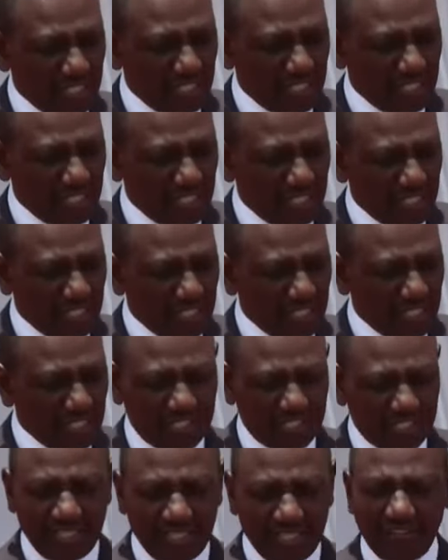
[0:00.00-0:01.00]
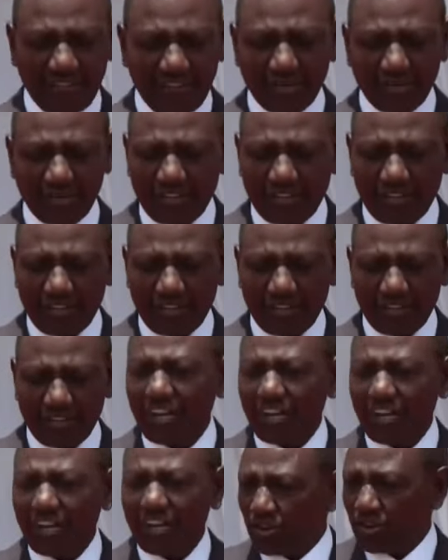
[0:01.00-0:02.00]
We also take a
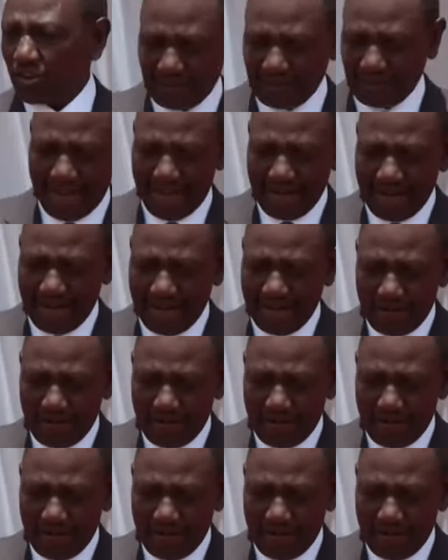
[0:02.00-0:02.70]
moment to consider